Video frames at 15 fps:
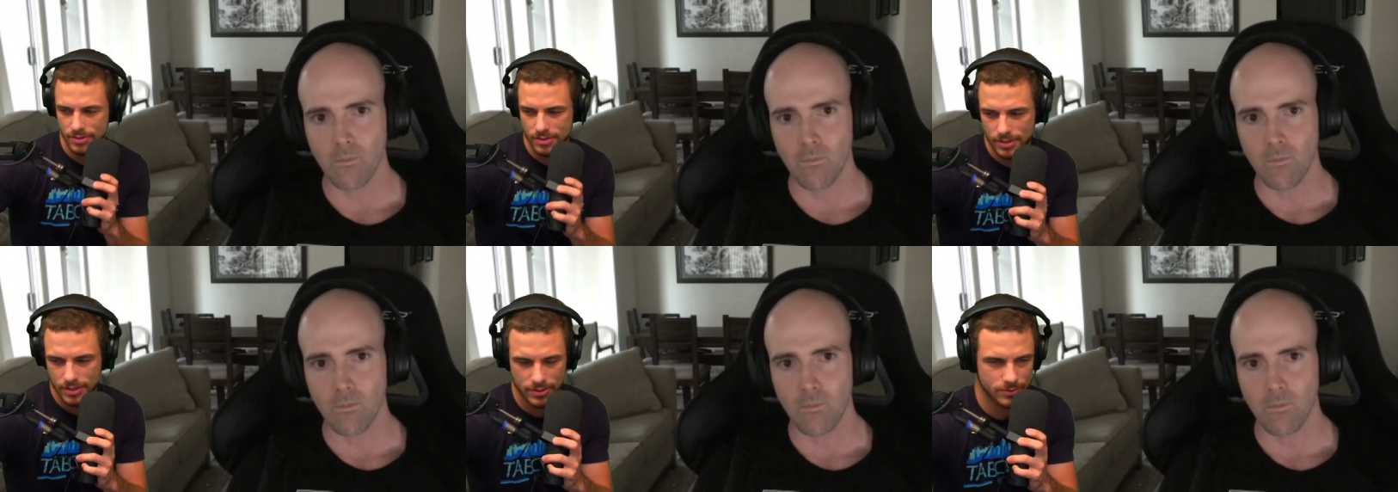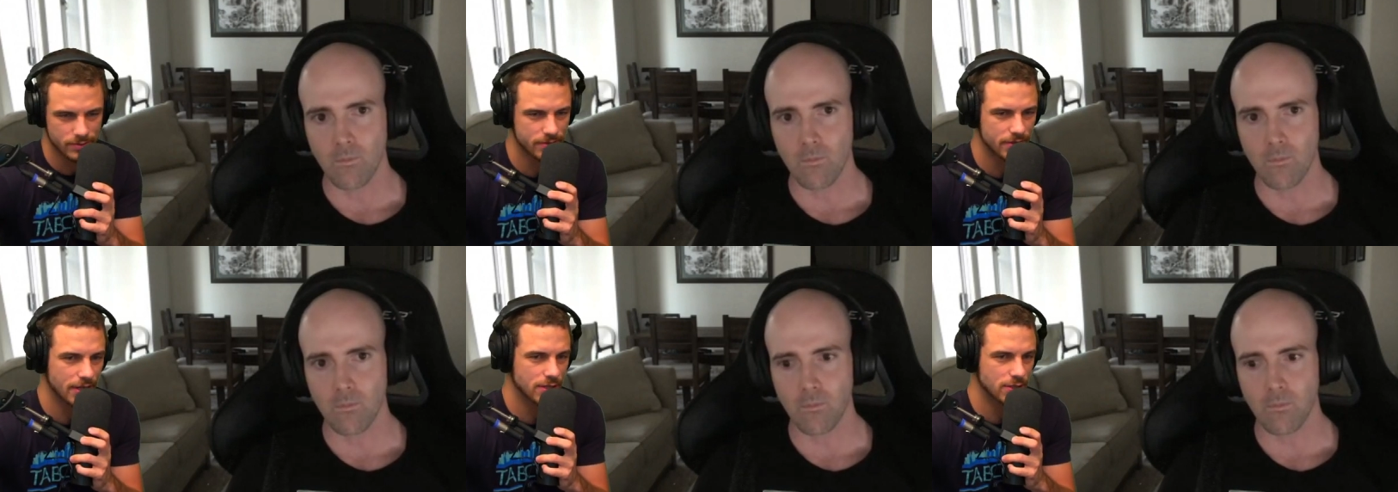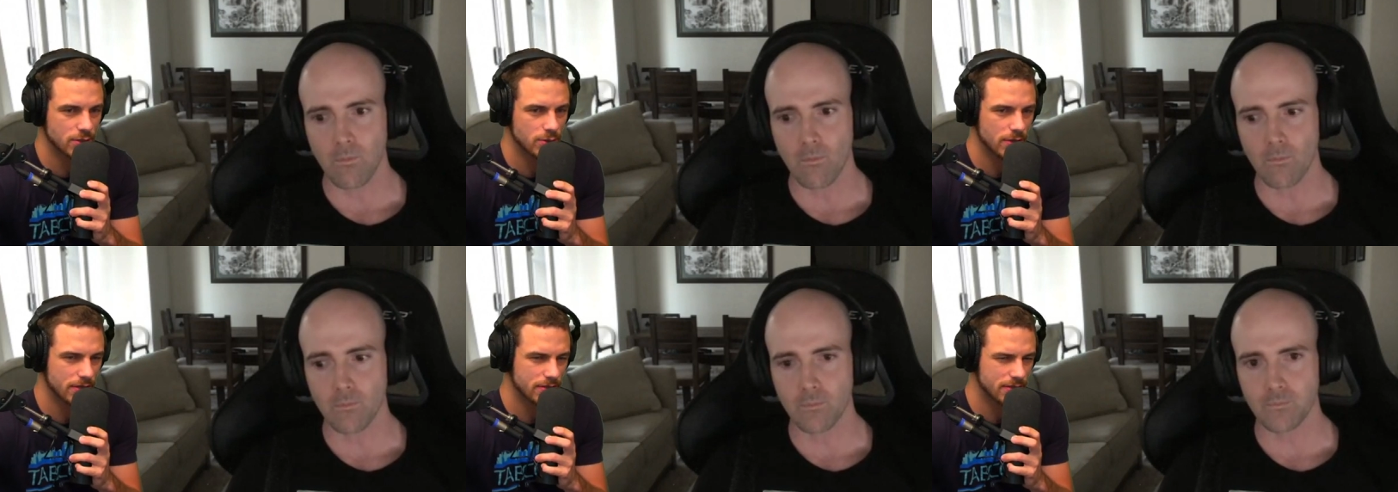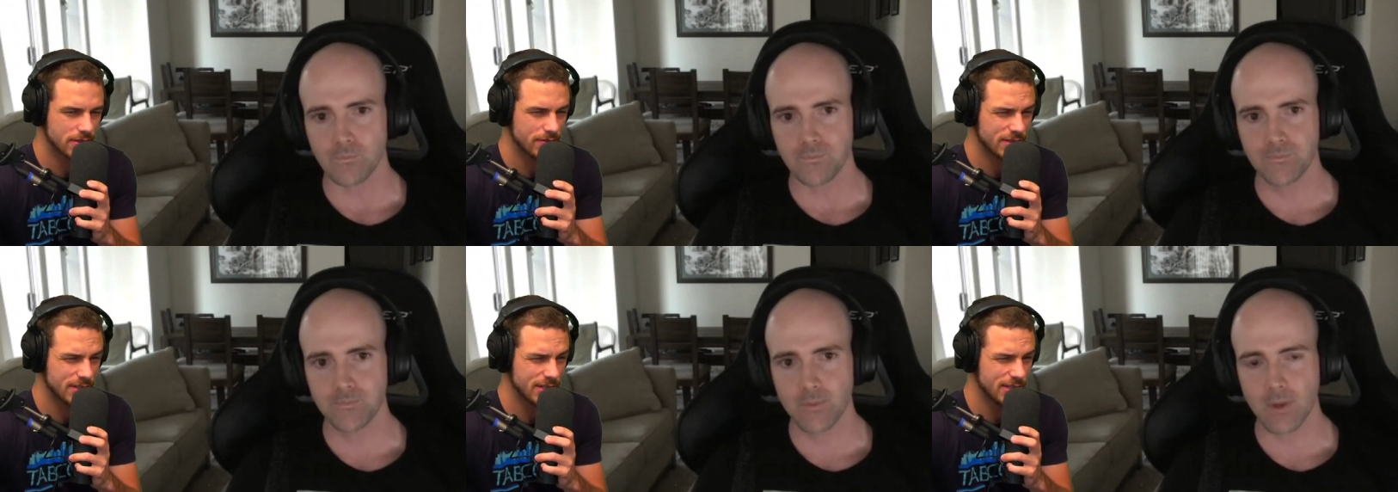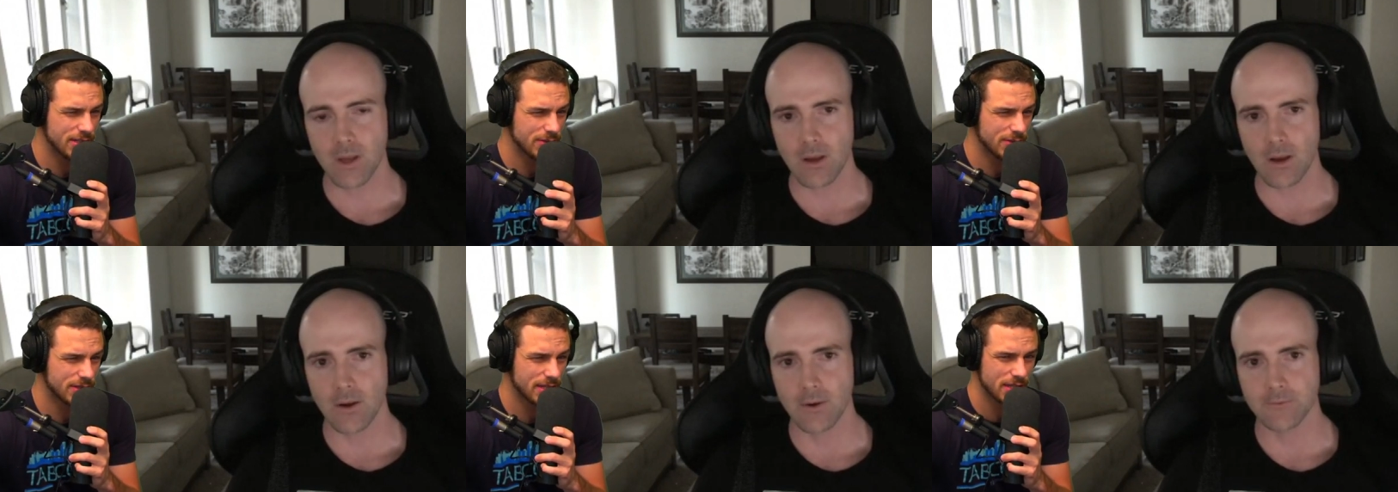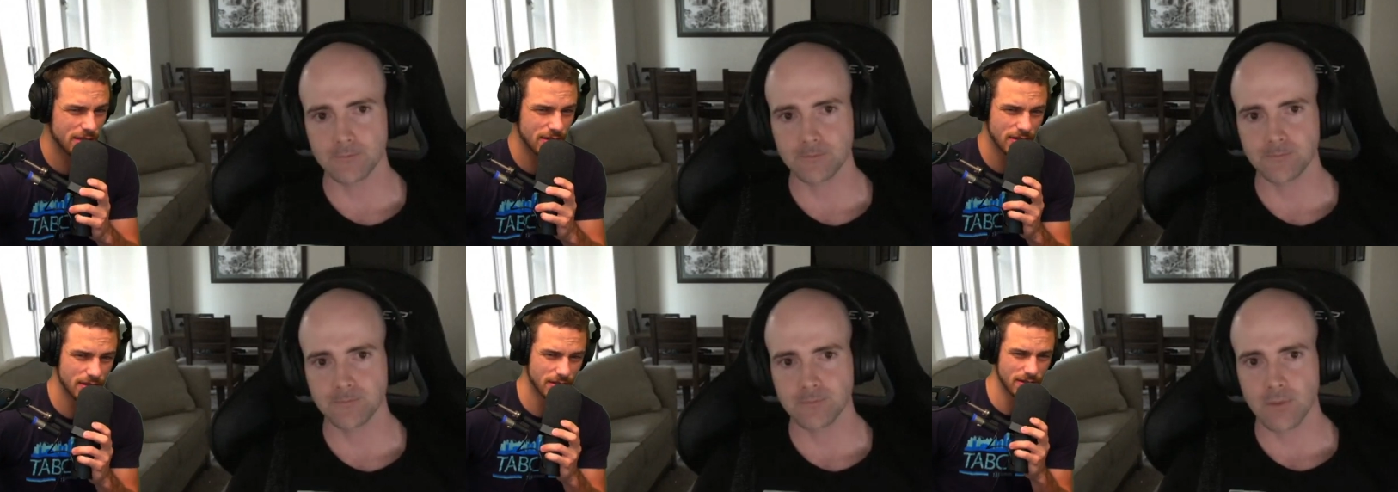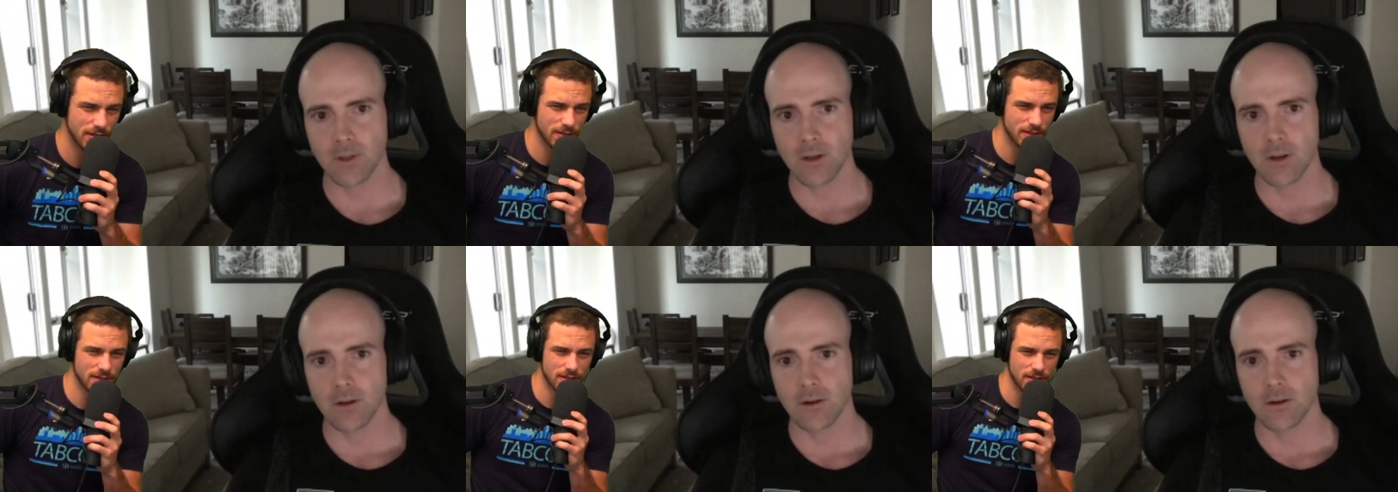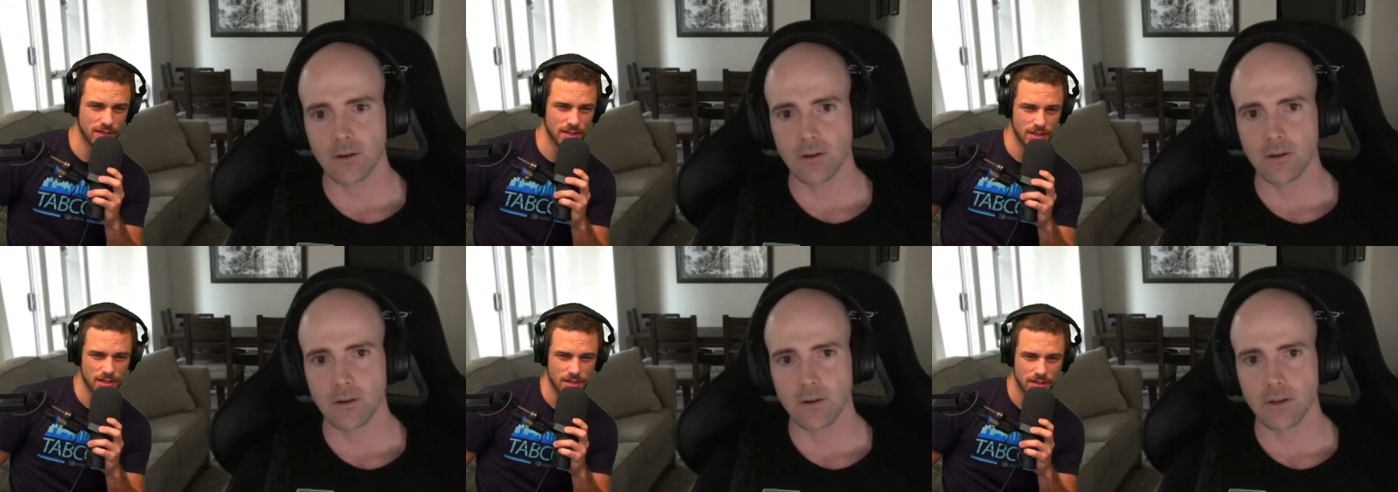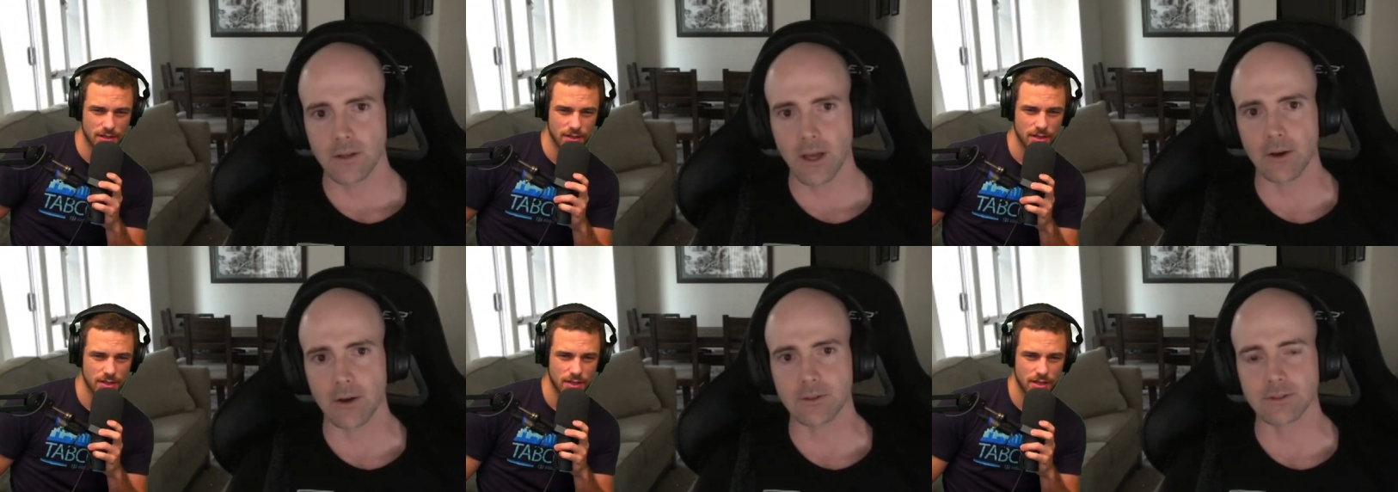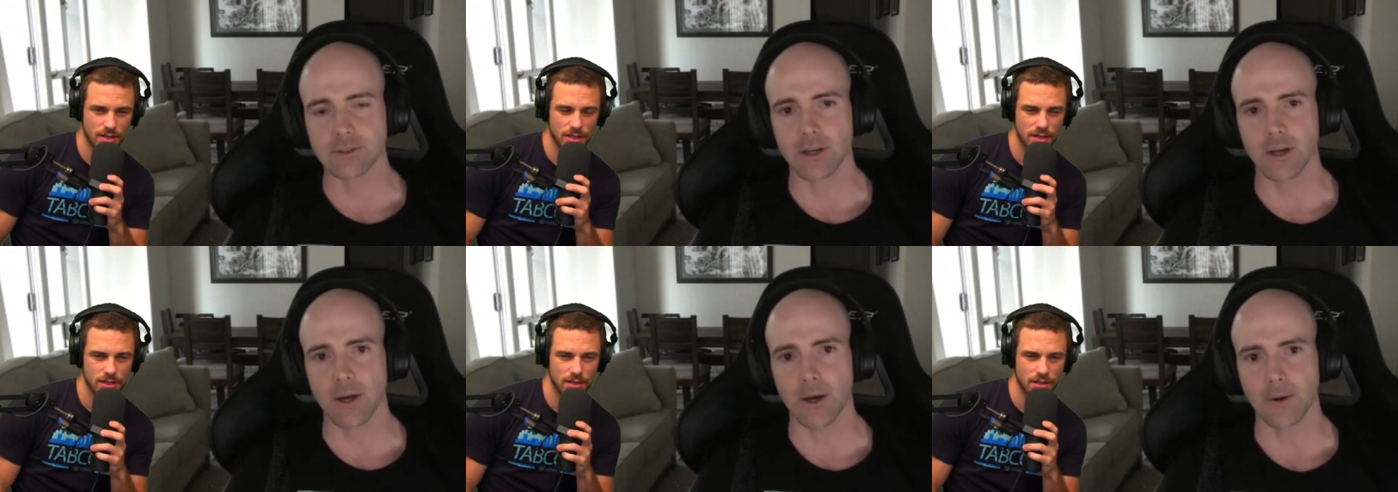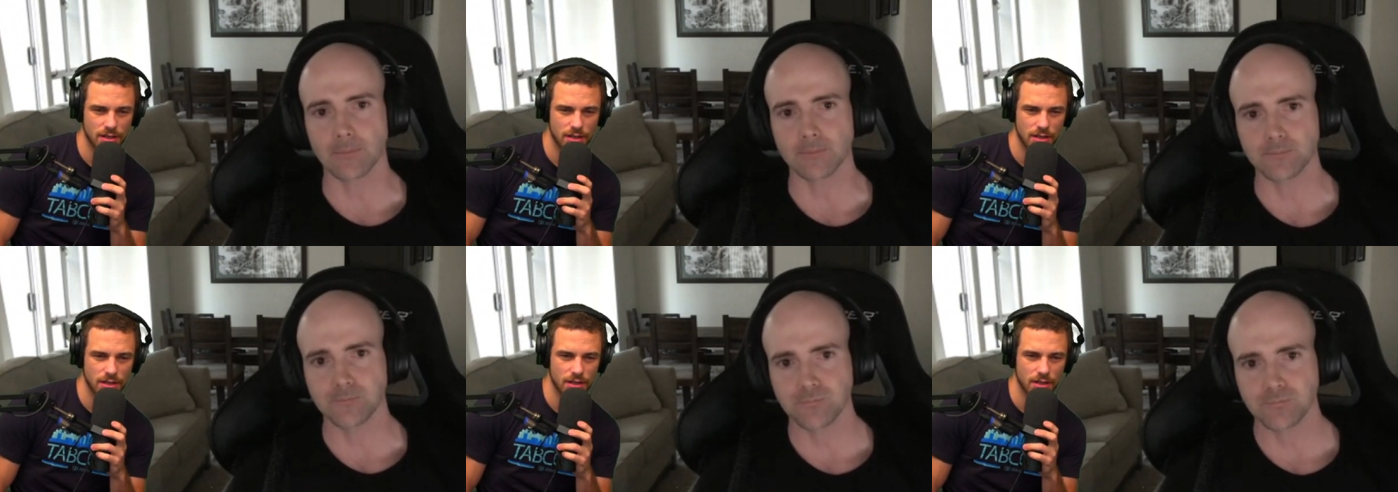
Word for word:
Speaker 1: this is like 2017 you said
Speaker 2: yeah it was um